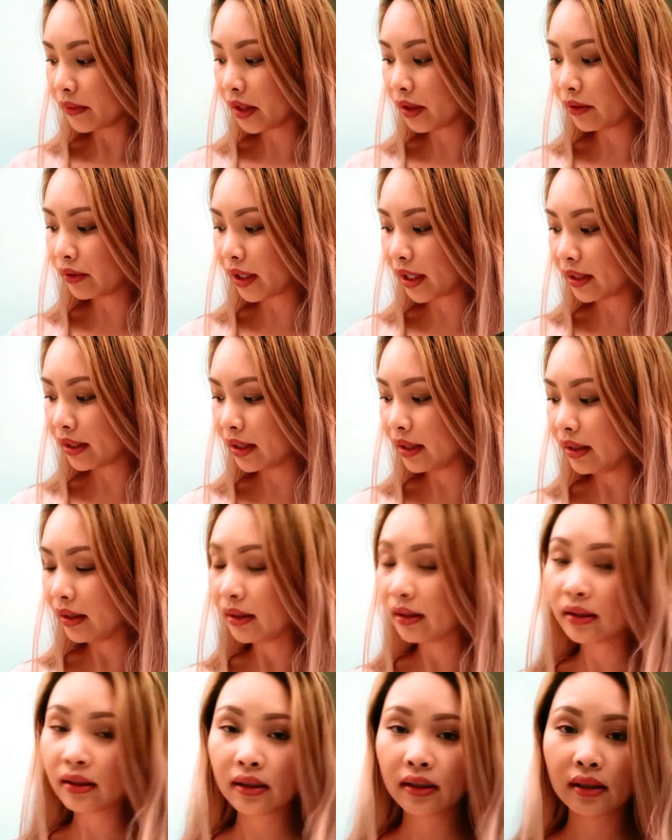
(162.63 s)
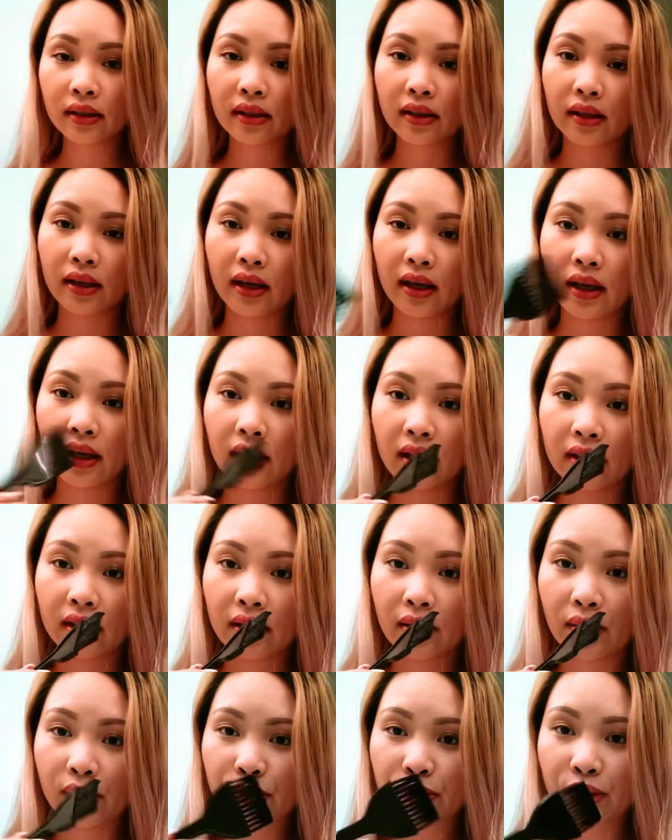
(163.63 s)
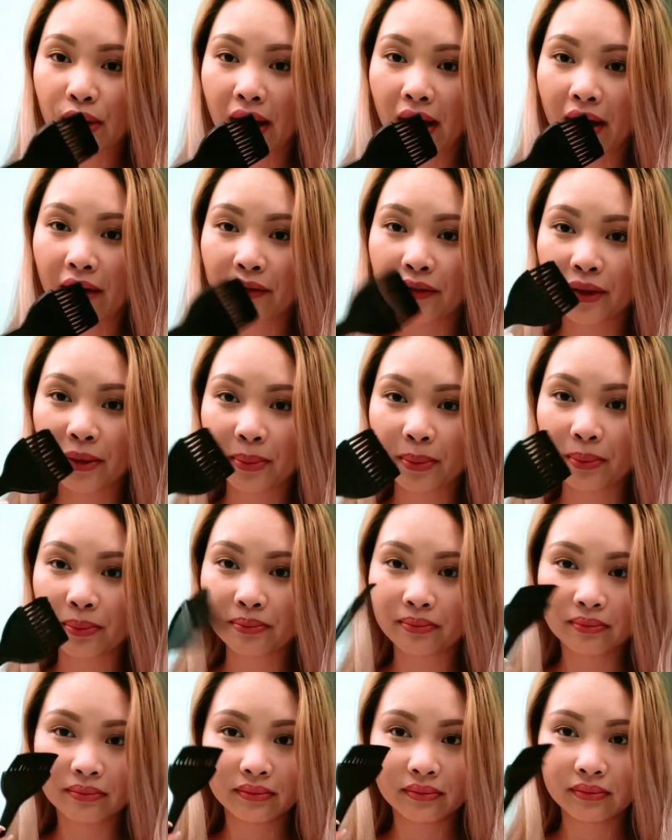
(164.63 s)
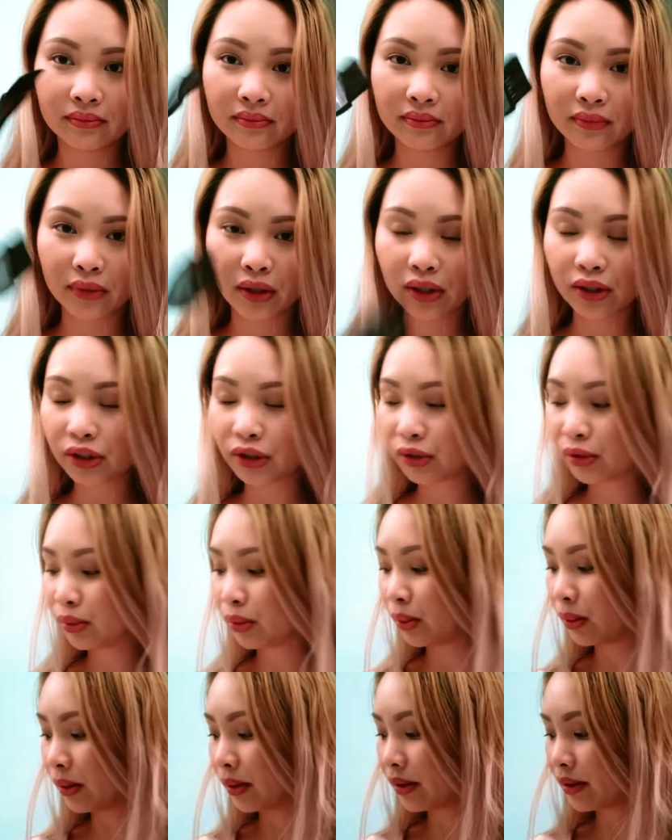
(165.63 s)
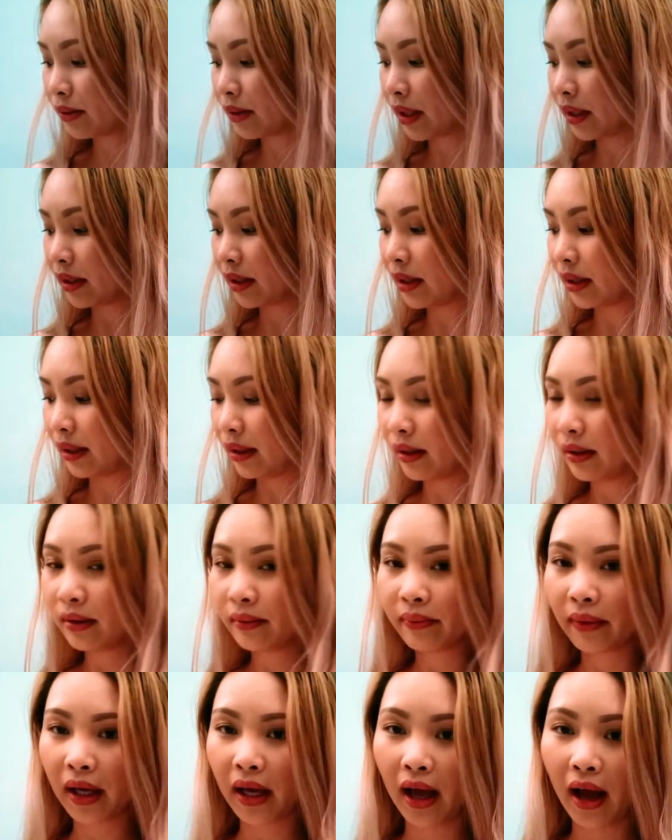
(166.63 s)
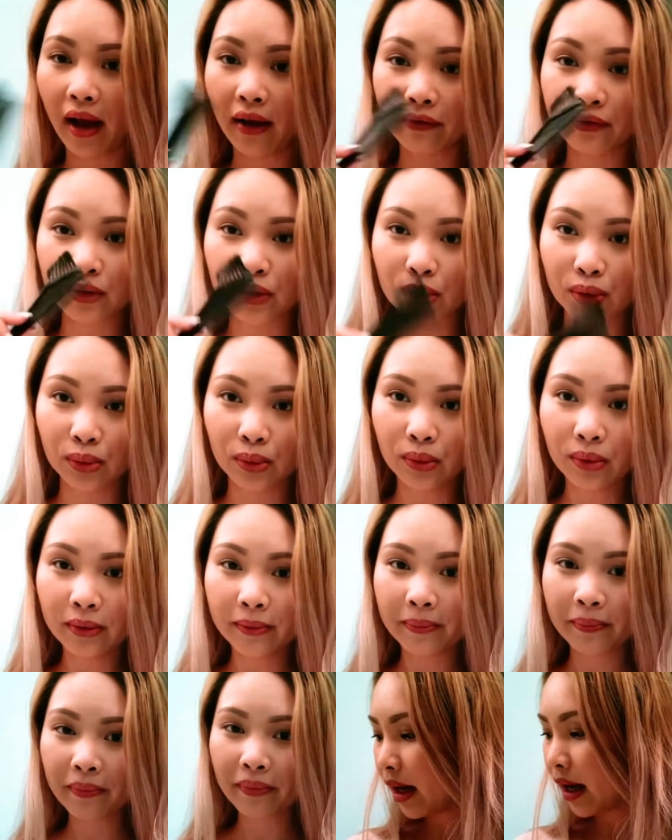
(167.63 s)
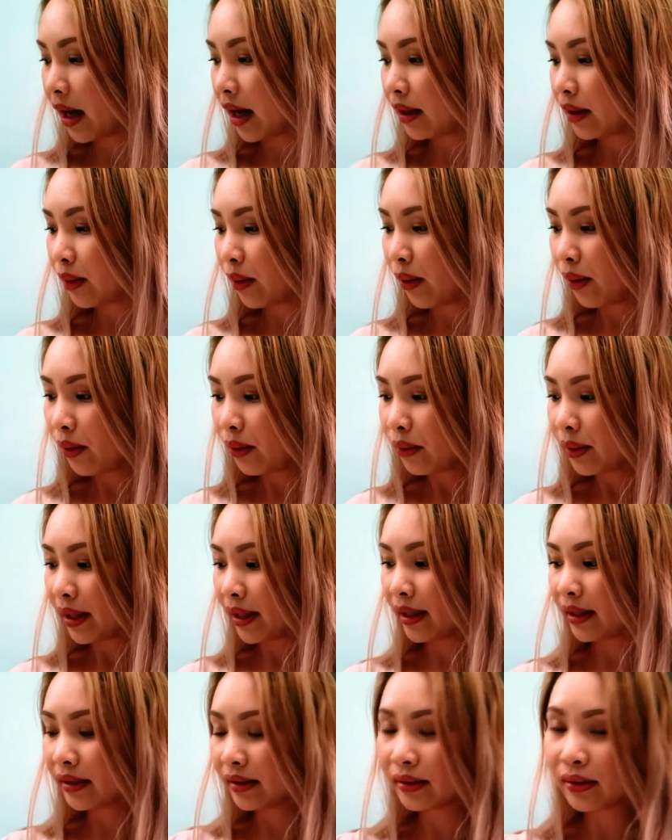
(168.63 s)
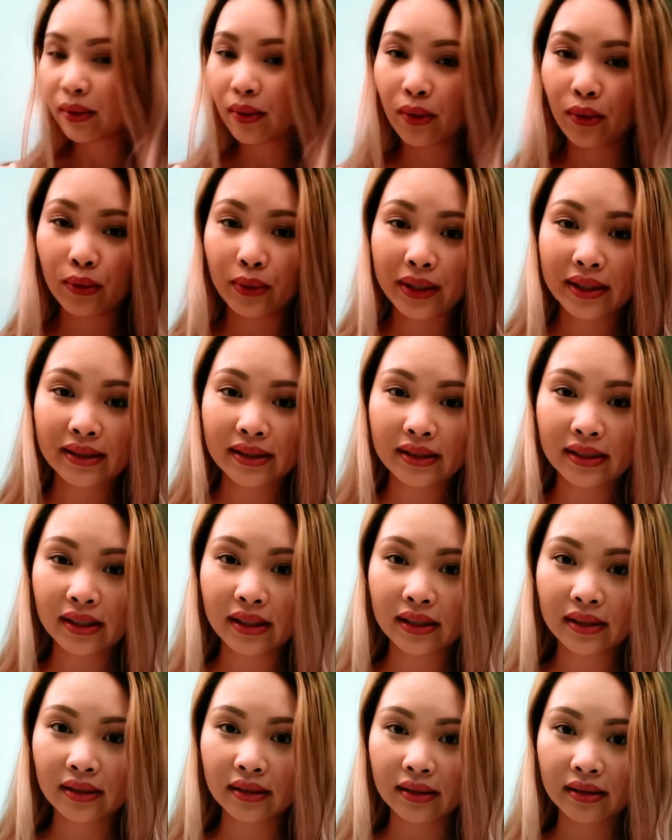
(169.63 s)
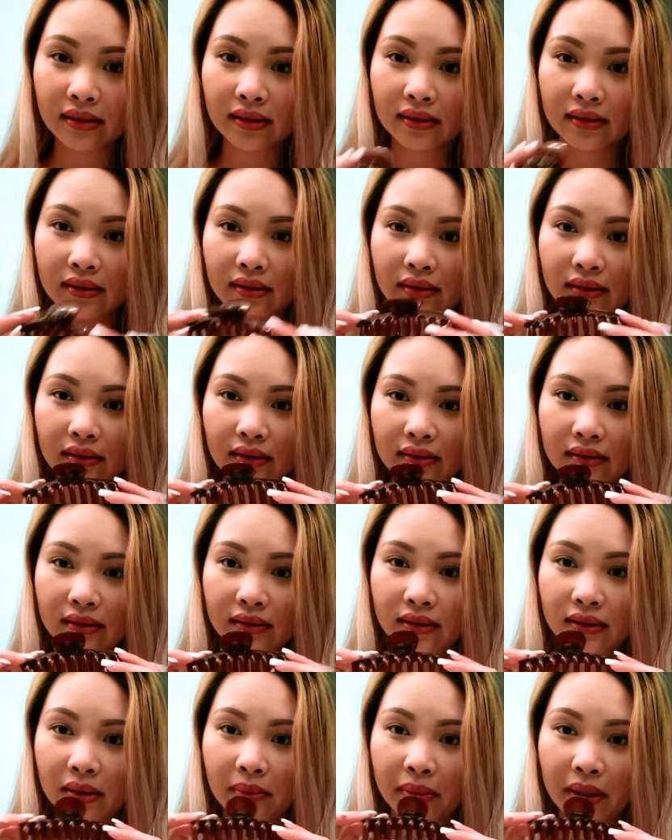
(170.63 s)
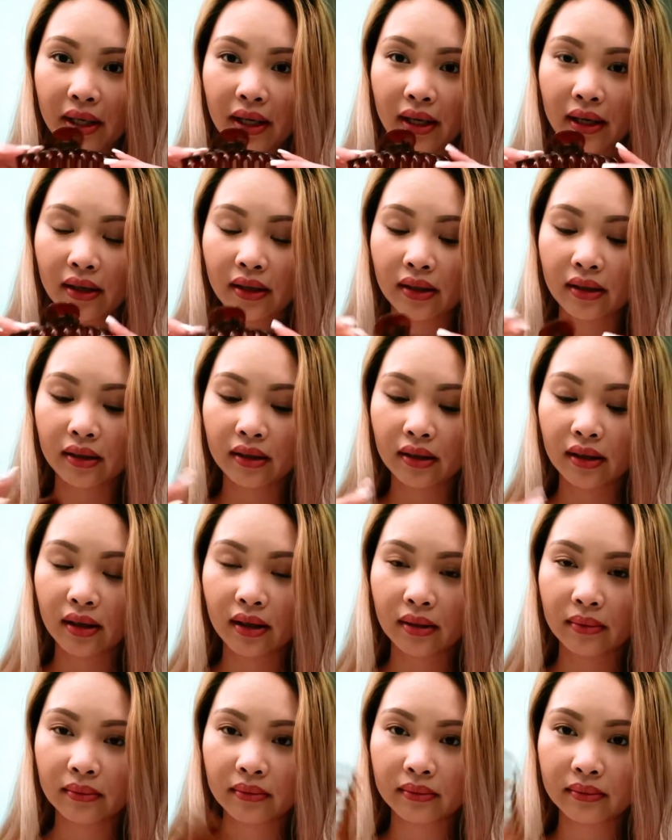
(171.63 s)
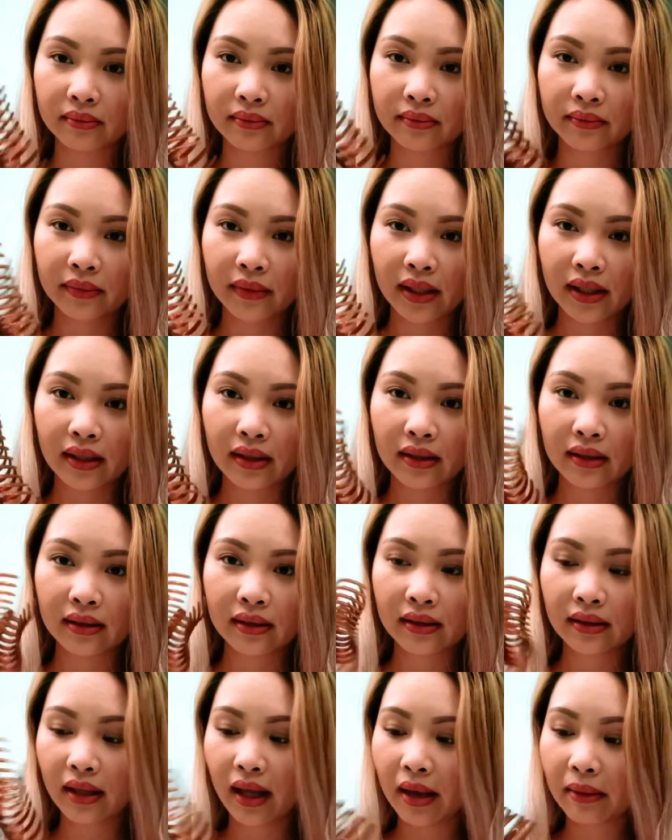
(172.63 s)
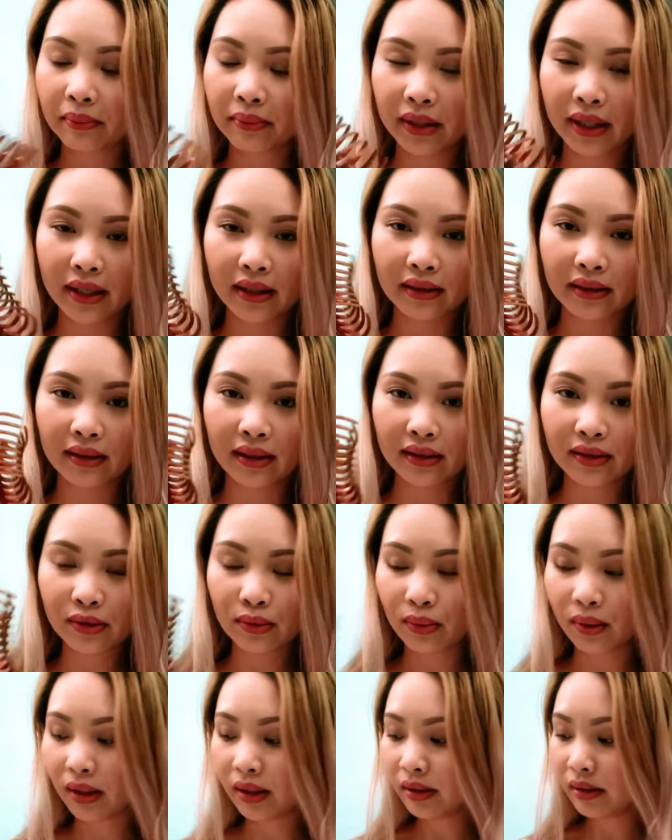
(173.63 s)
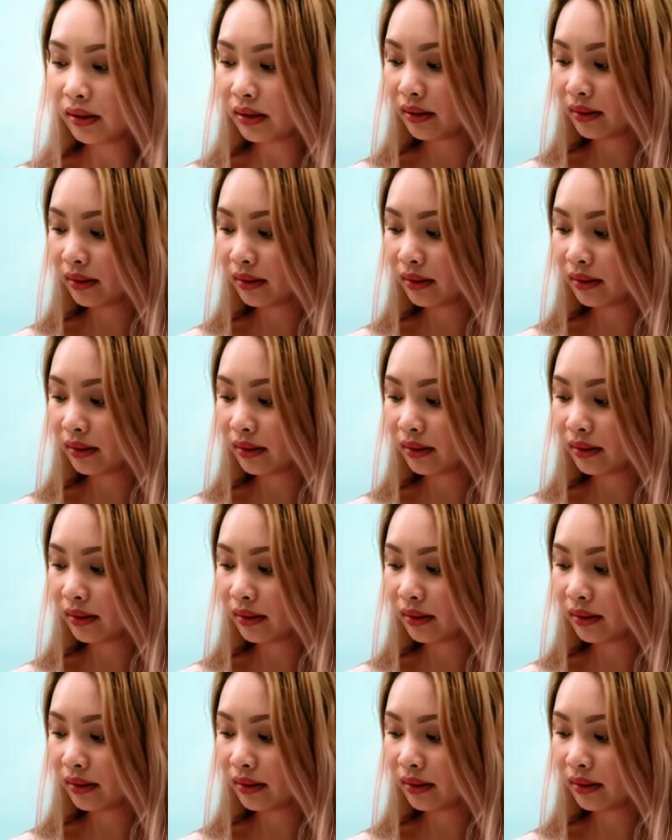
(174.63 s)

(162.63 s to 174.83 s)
ready. And I also have the brush tools right here. I have 2. I always need some hair clamp like this one,